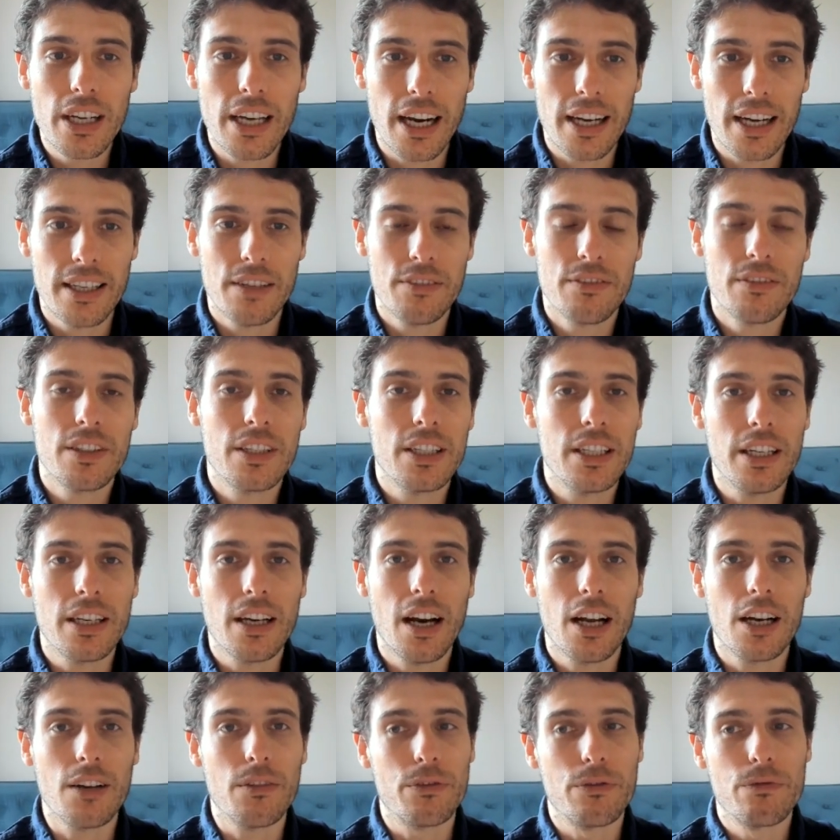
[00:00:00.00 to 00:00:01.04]
I definitely
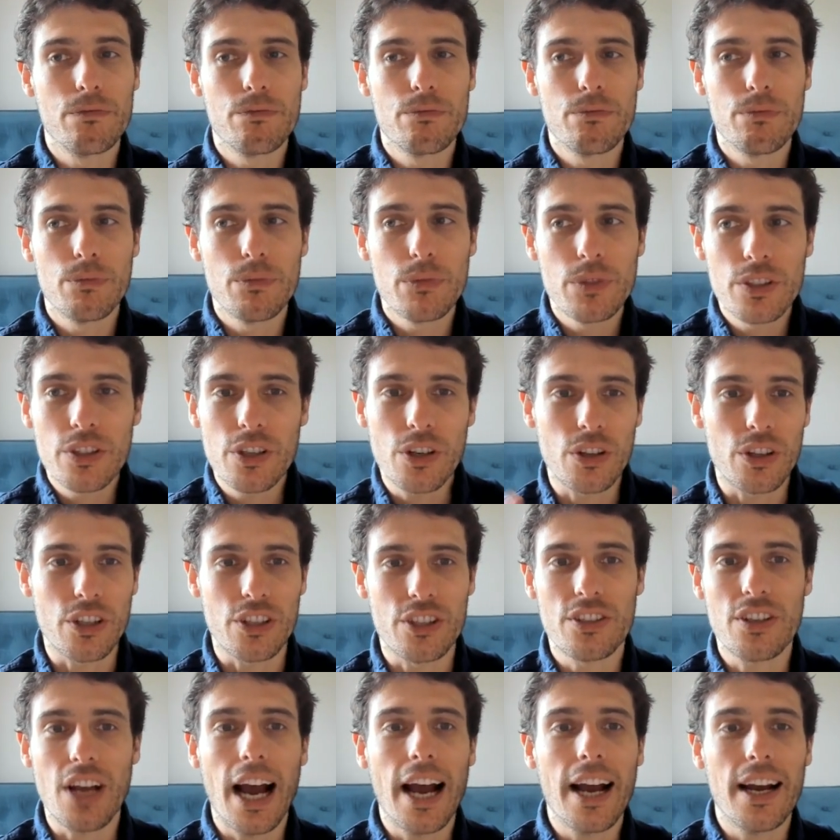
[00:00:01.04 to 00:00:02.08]
kind of sit on the
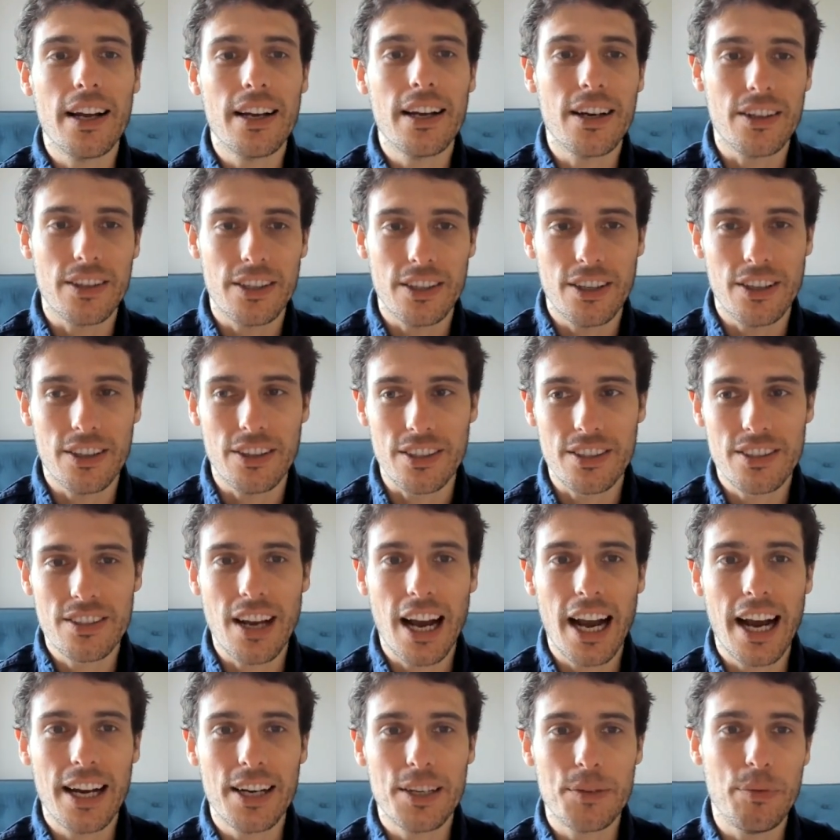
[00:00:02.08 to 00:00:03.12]

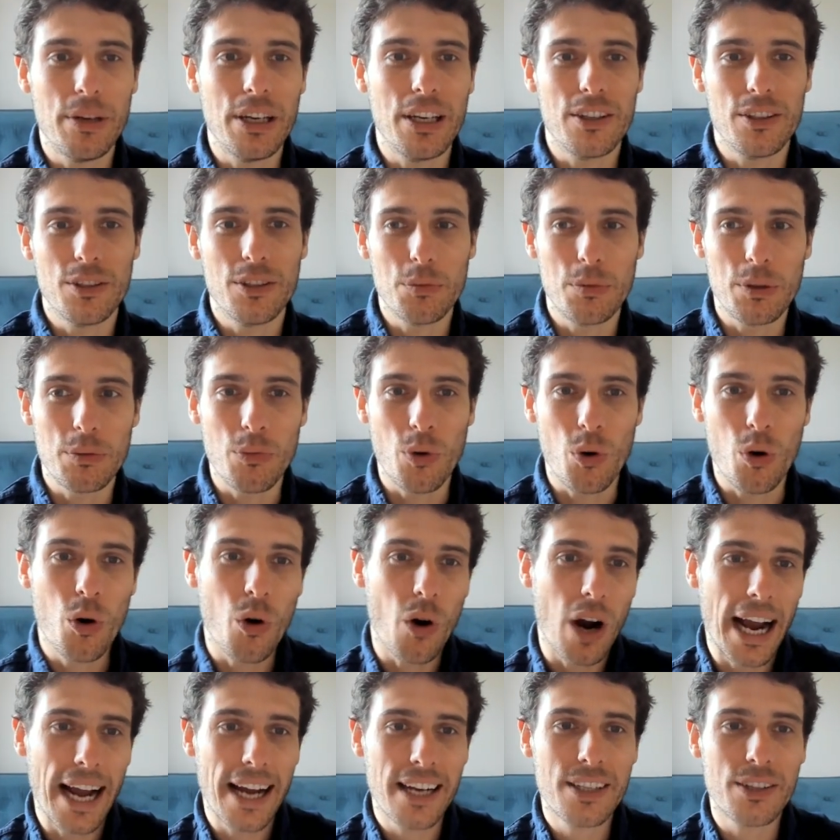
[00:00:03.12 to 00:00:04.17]
side, being a little bit more
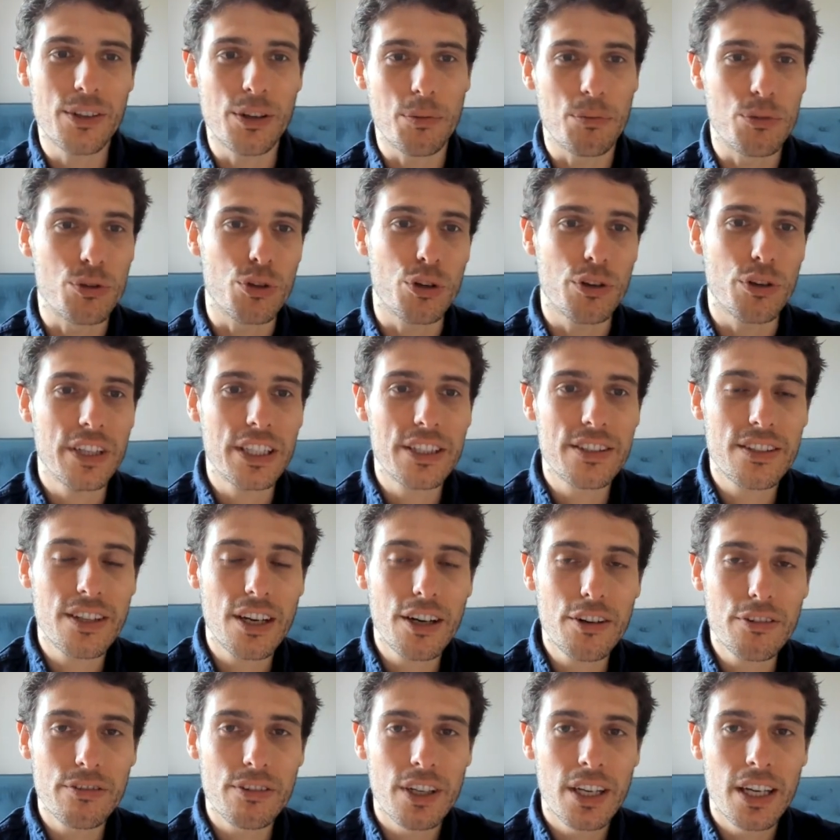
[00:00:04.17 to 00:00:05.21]
quiet and observing
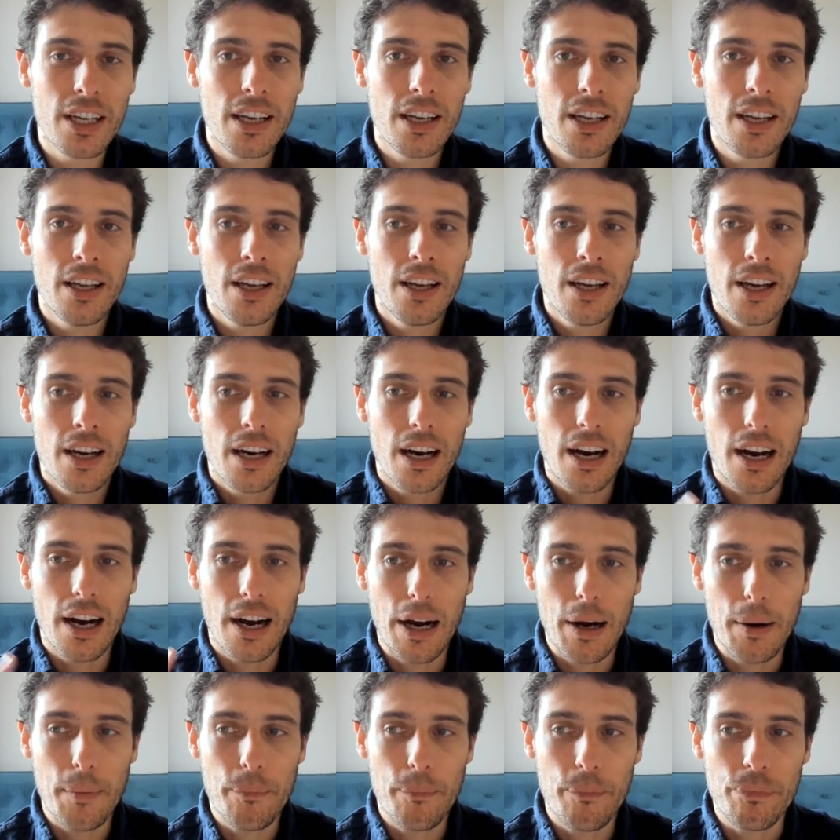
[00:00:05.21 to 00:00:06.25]
stuff.
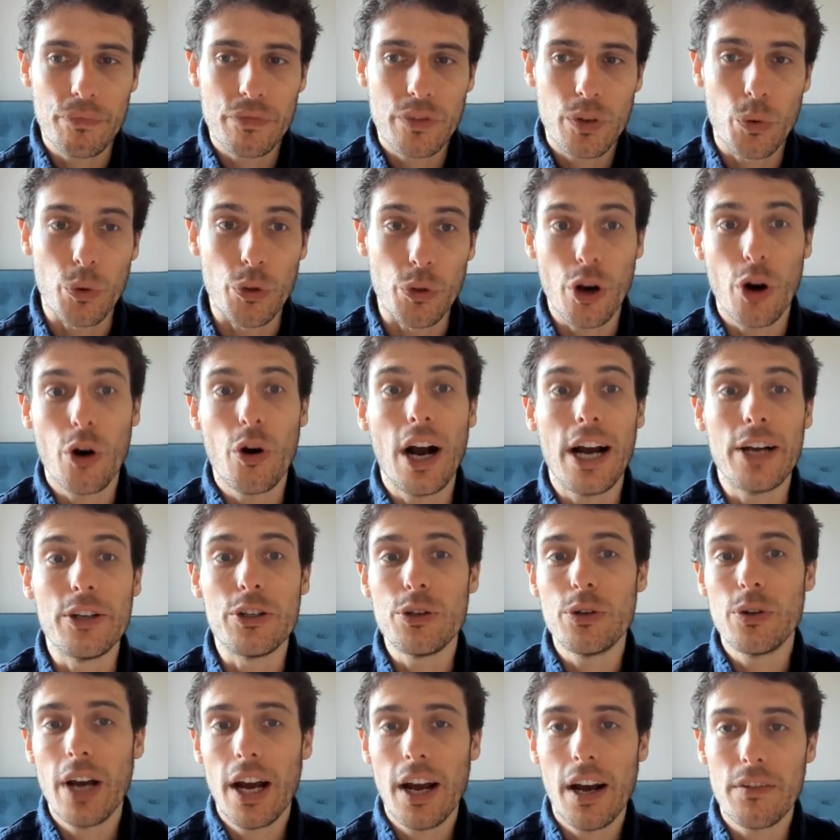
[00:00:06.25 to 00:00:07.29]
Although I
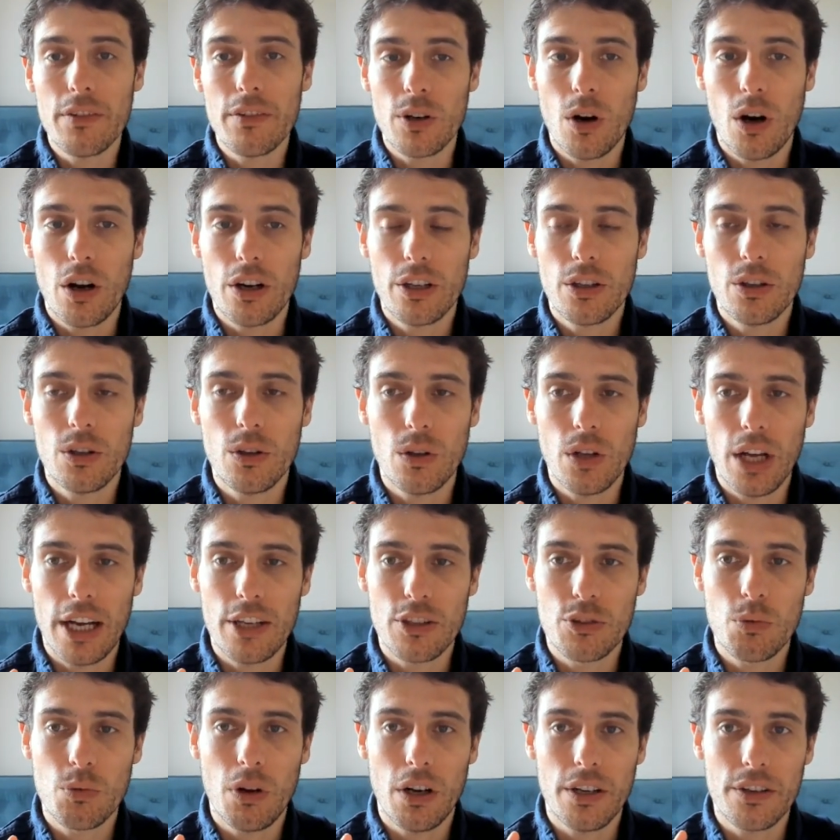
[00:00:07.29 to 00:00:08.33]
do have an article
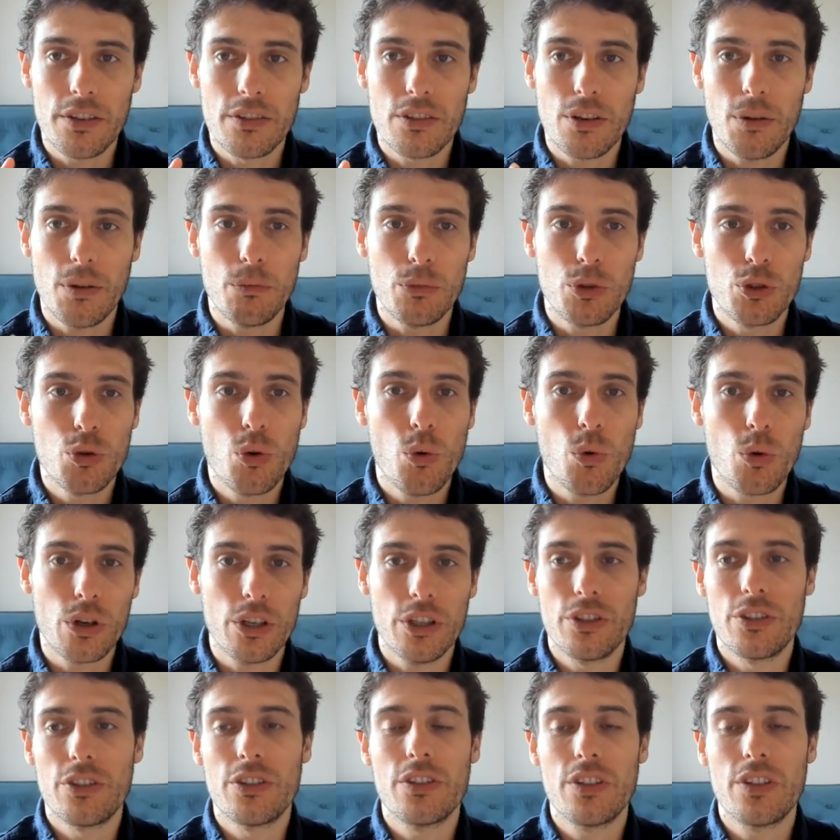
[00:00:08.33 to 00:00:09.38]
as well as some
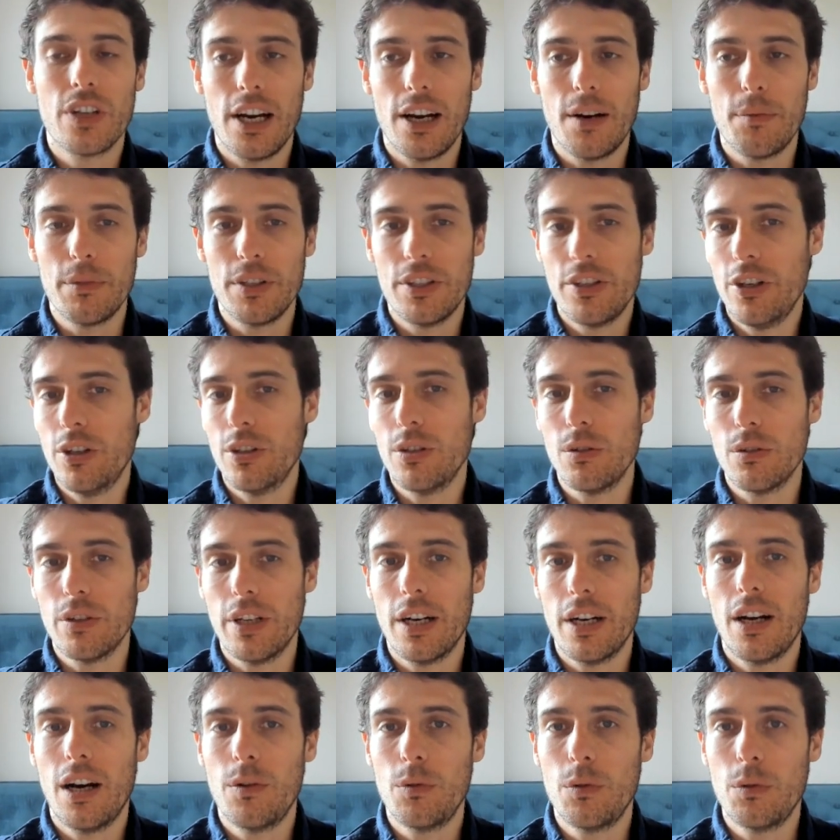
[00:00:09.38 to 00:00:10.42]
Taurus material that
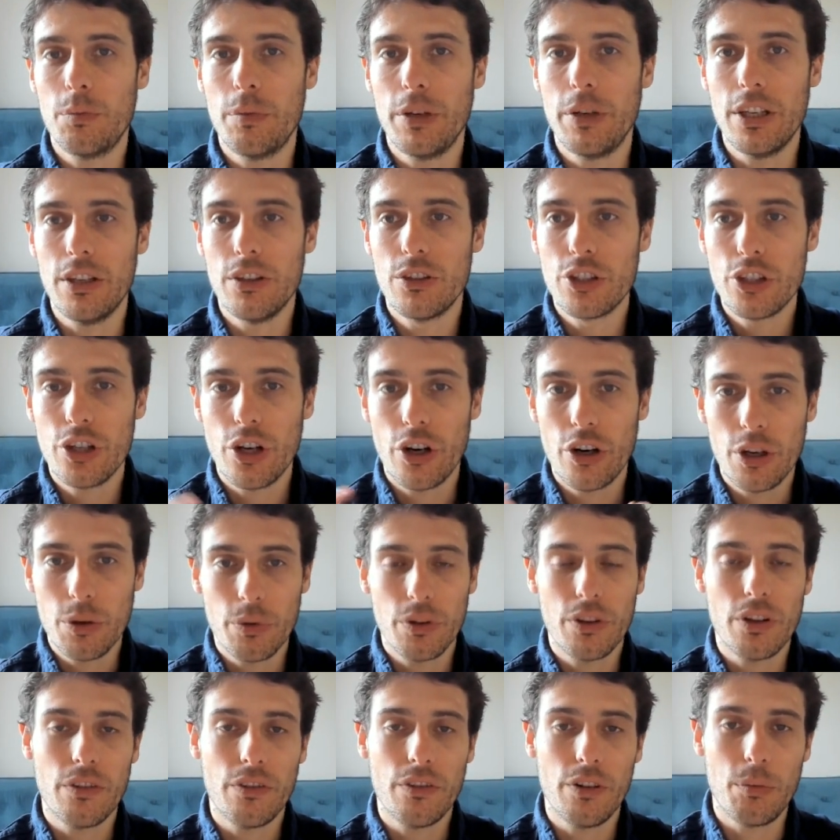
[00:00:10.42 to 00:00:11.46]
I will be sharing
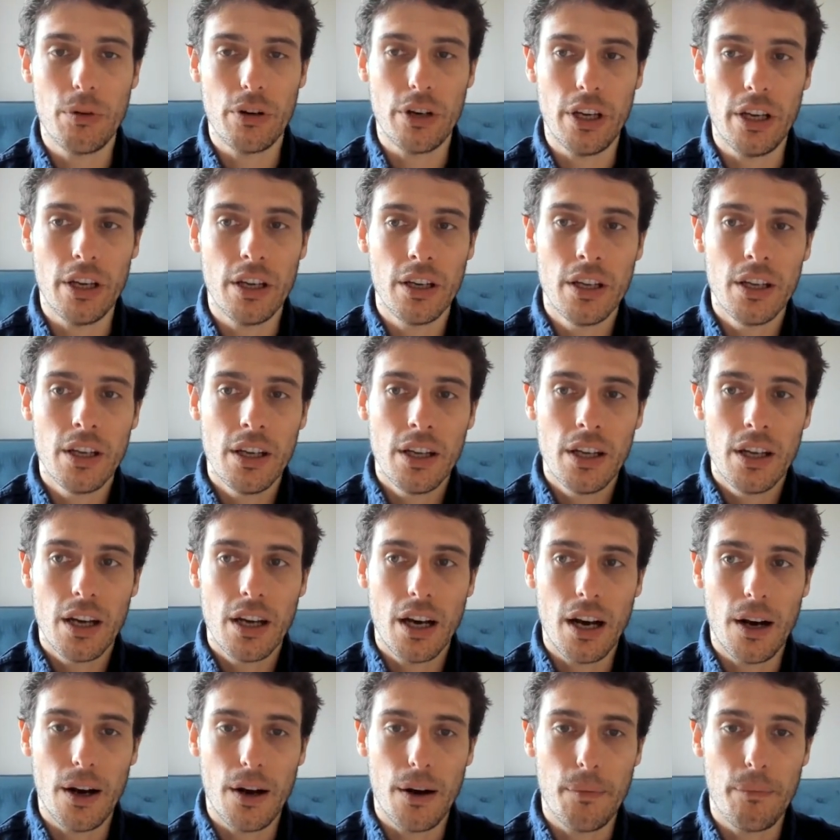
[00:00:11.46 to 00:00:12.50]
with everybody
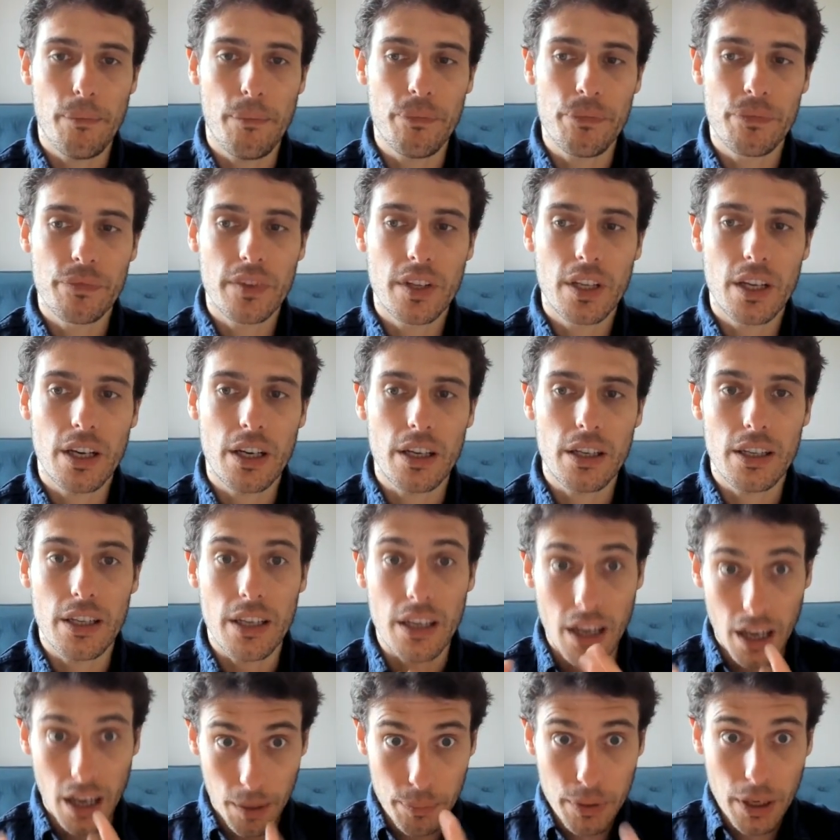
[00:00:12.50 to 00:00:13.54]
in
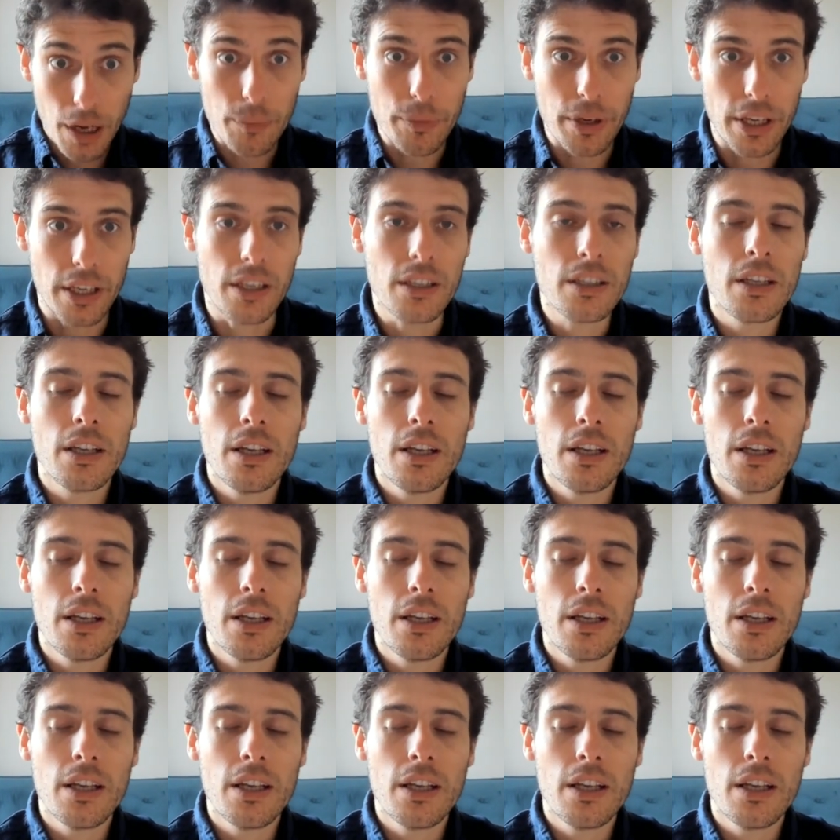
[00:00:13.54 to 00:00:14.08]
upcoming.